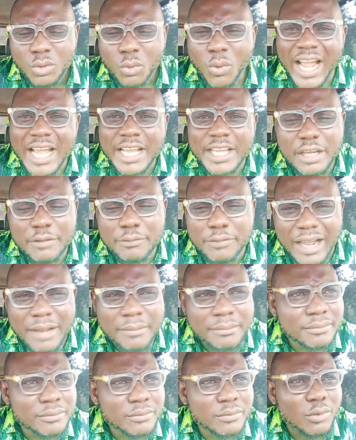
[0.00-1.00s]
Why give
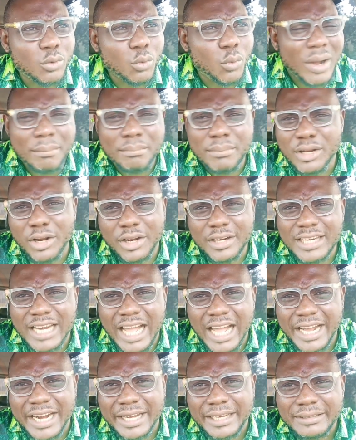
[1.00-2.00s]
them one million
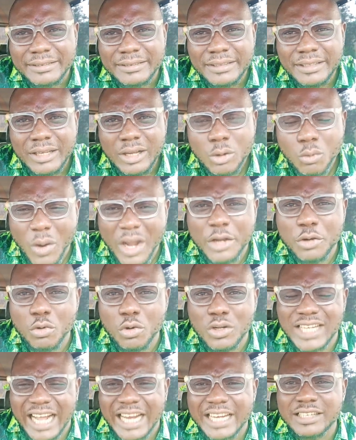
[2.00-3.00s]
naira when
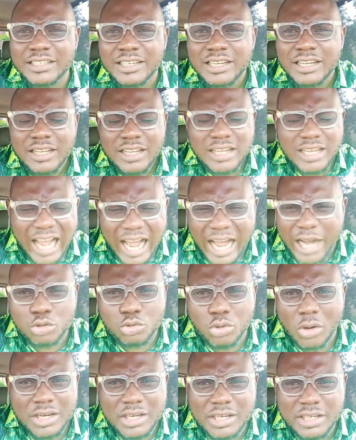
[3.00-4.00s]
you can
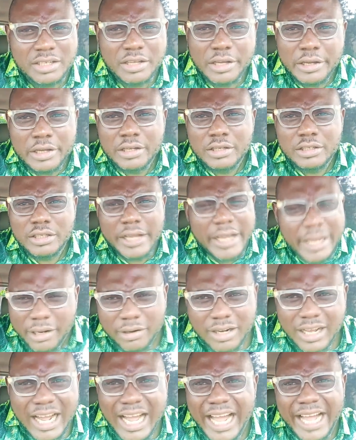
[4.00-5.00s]
actually
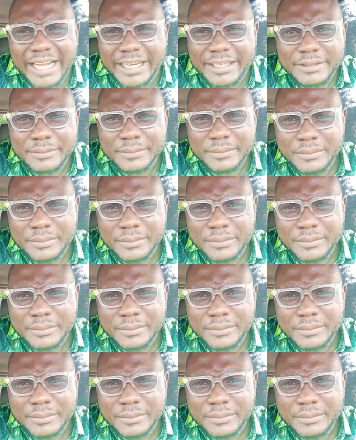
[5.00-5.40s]
heal her?